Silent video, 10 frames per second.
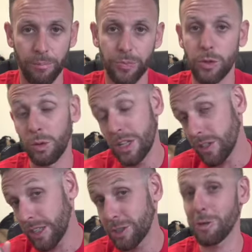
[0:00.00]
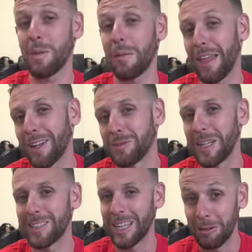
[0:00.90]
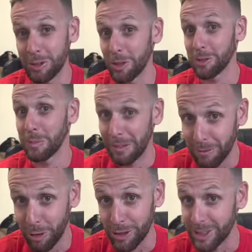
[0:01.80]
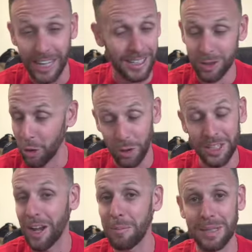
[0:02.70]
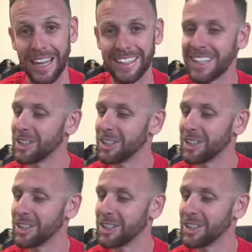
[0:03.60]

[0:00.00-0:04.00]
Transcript: The reason I still remember that is because that was also my first day. Totally not planned.